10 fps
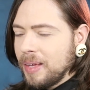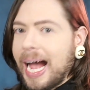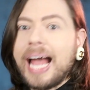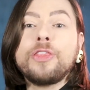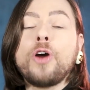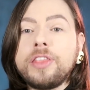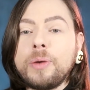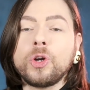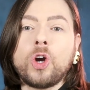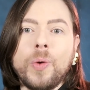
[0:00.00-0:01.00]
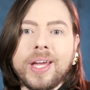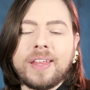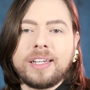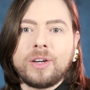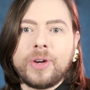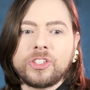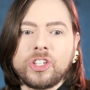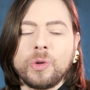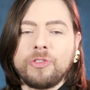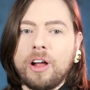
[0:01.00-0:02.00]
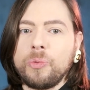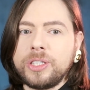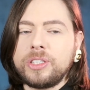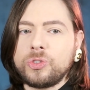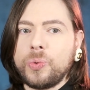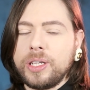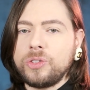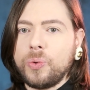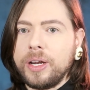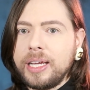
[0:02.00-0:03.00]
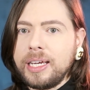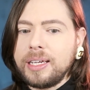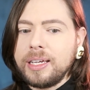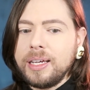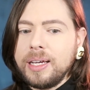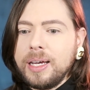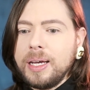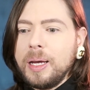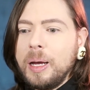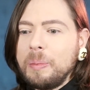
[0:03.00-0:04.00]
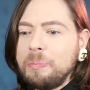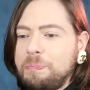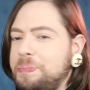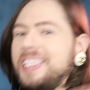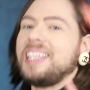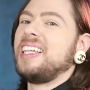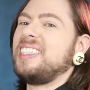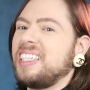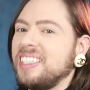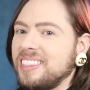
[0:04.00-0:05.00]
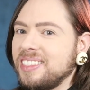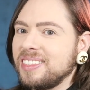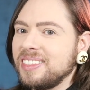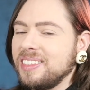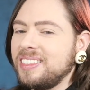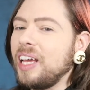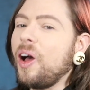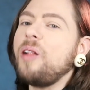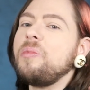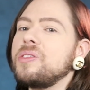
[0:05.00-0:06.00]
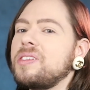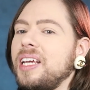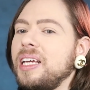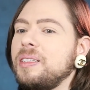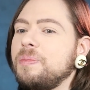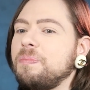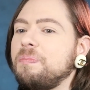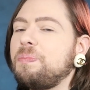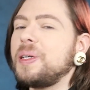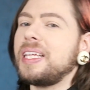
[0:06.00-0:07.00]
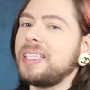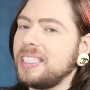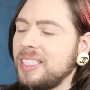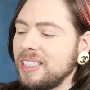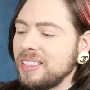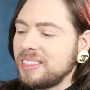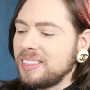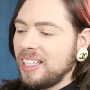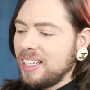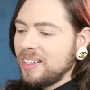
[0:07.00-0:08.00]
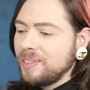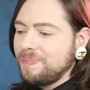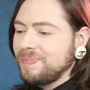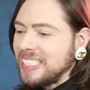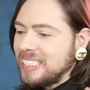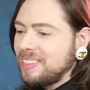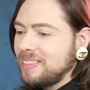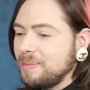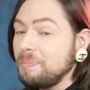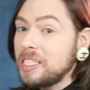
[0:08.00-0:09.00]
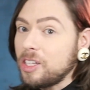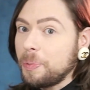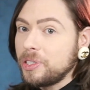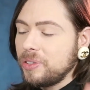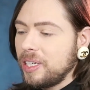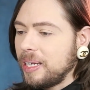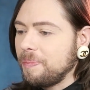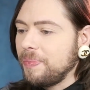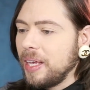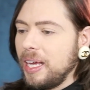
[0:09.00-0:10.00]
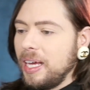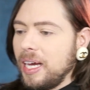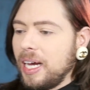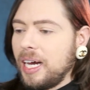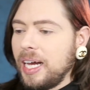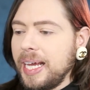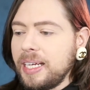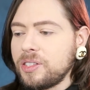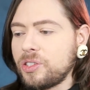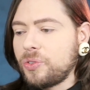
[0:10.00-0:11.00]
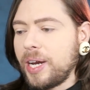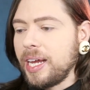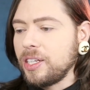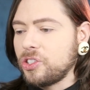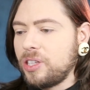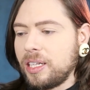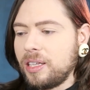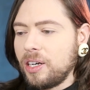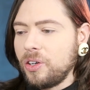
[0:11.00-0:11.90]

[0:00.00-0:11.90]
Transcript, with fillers: I thought they were going in that direction with Fall Winter 2020, but then they didn't. They almost did, but then they didn't. You know, missed opportunity. It is strange that there are